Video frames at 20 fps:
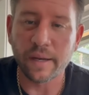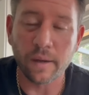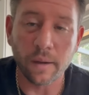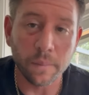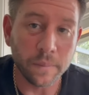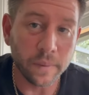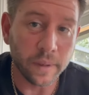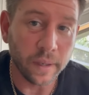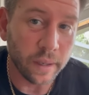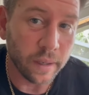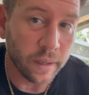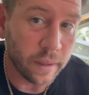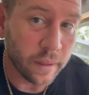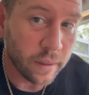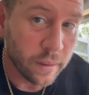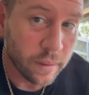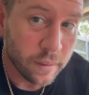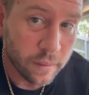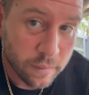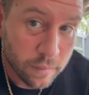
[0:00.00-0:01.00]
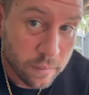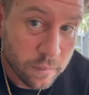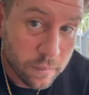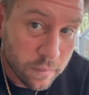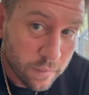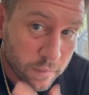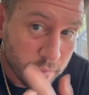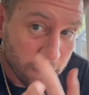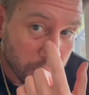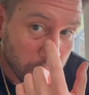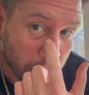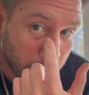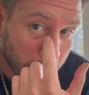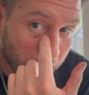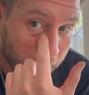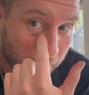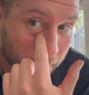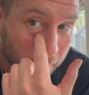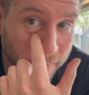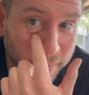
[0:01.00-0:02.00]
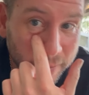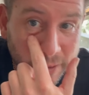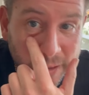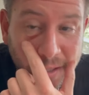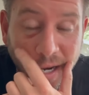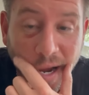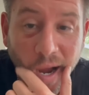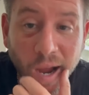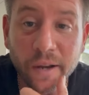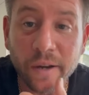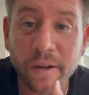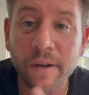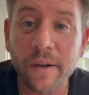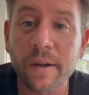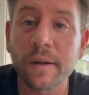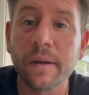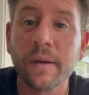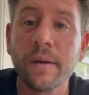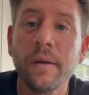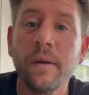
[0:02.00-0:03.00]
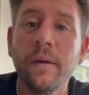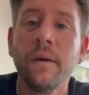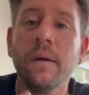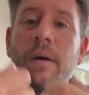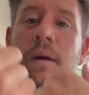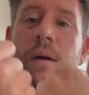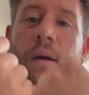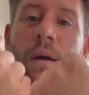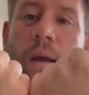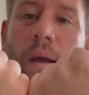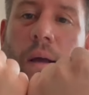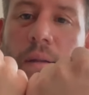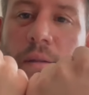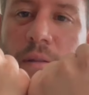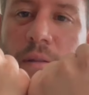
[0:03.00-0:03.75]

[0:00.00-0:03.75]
on me. Got a little shiner, got